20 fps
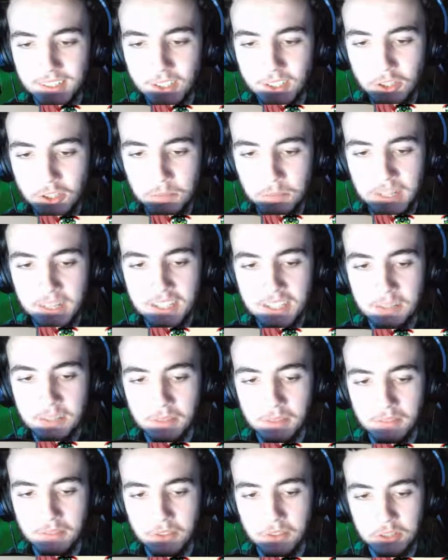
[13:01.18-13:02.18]
You should play
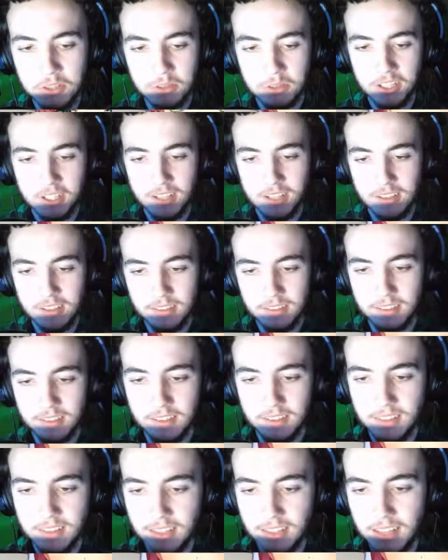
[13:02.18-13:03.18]
something for us, Monika.
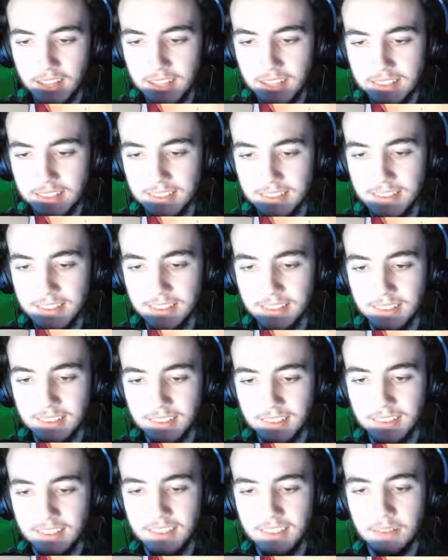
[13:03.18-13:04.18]
That's...
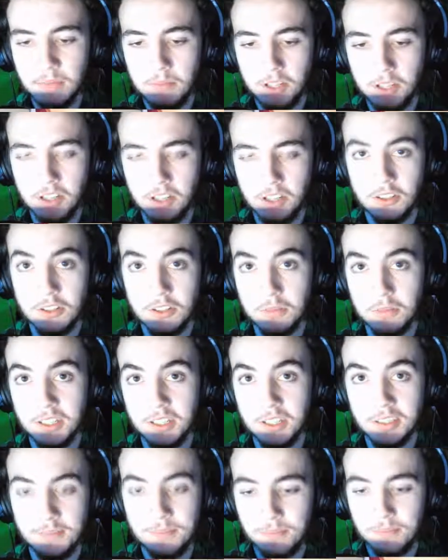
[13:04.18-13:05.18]
Monika looks at
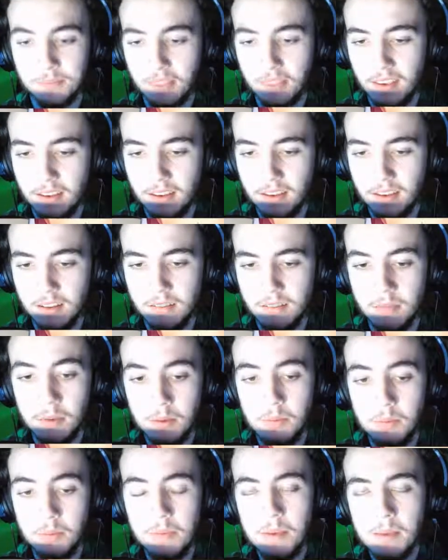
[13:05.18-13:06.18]
me.
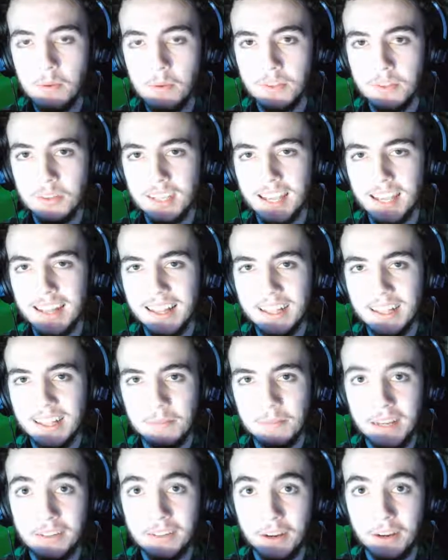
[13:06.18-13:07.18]
Maybe once I get a
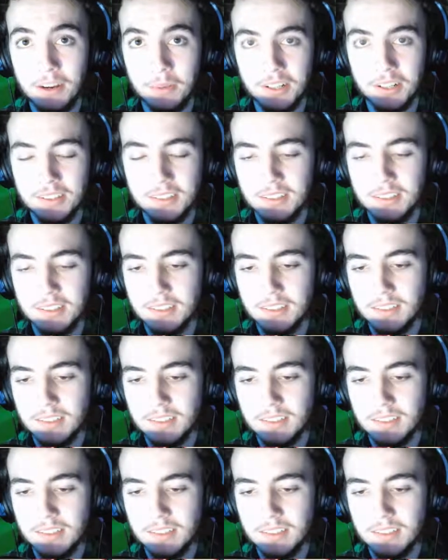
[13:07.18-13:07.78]
little better I will.